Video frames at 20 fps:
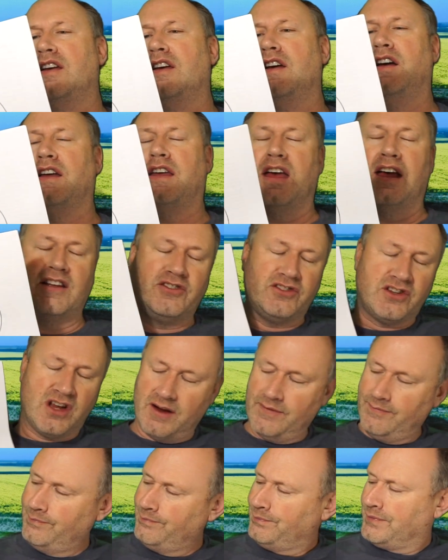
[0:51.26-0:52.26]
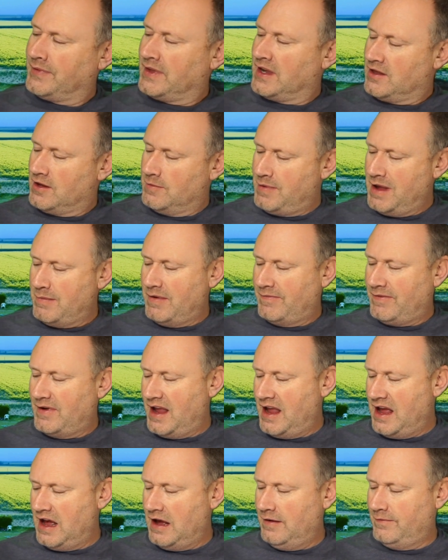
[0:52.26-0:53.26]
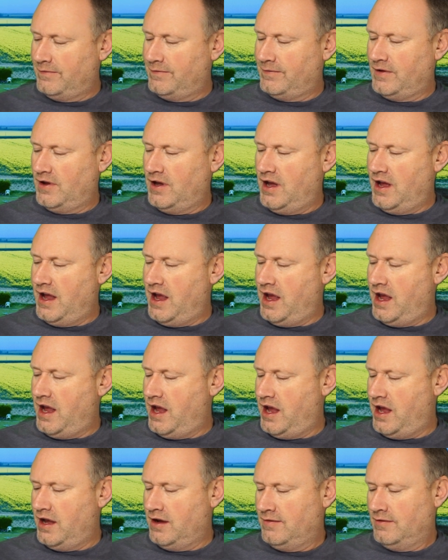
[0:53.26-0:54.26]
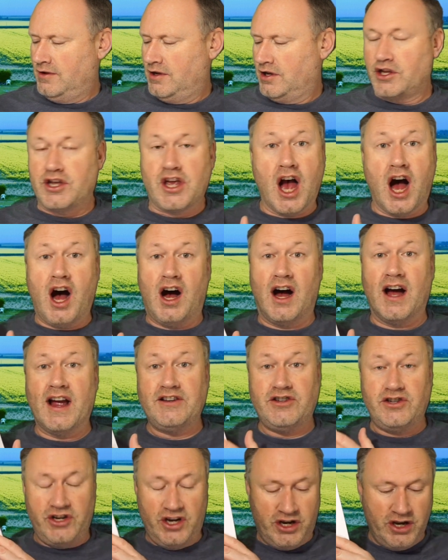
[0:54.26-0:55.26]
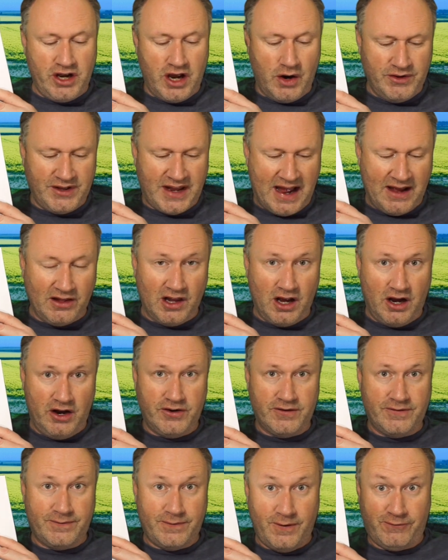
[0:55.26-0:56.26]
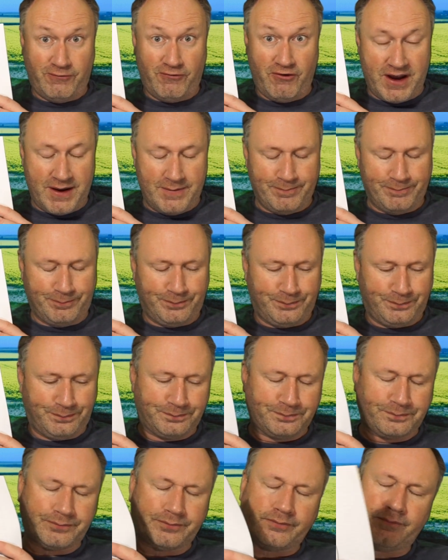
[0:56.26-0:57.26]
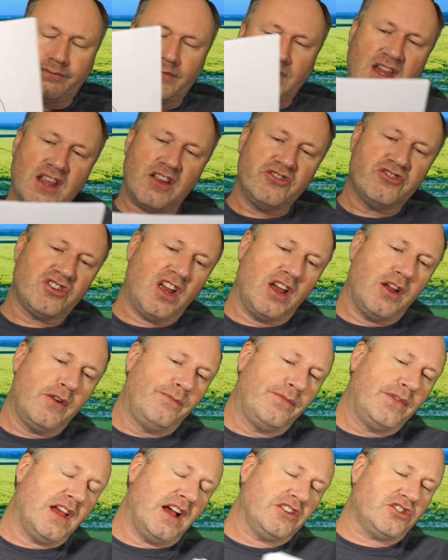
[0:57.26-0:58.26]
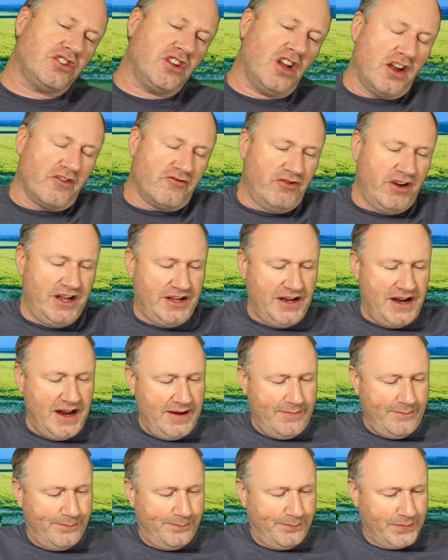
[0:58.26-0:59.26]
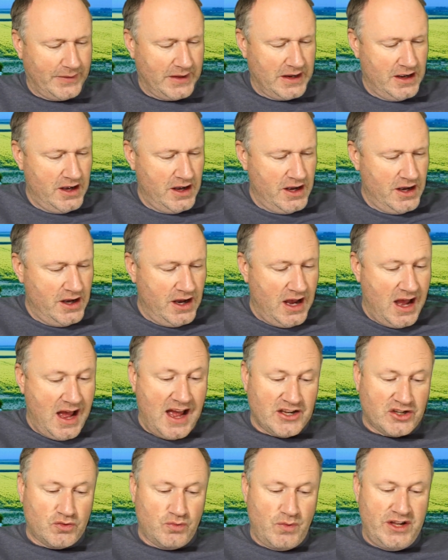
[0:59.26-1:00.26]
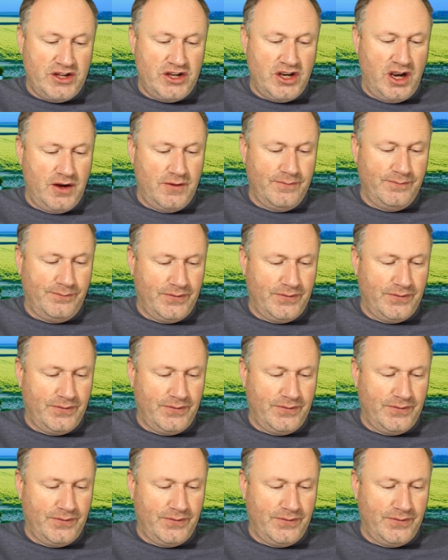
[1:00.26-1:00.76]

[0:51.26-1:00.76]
Okay, so the BMFA have a guide you can go and download for free. So I started reading it, as we do.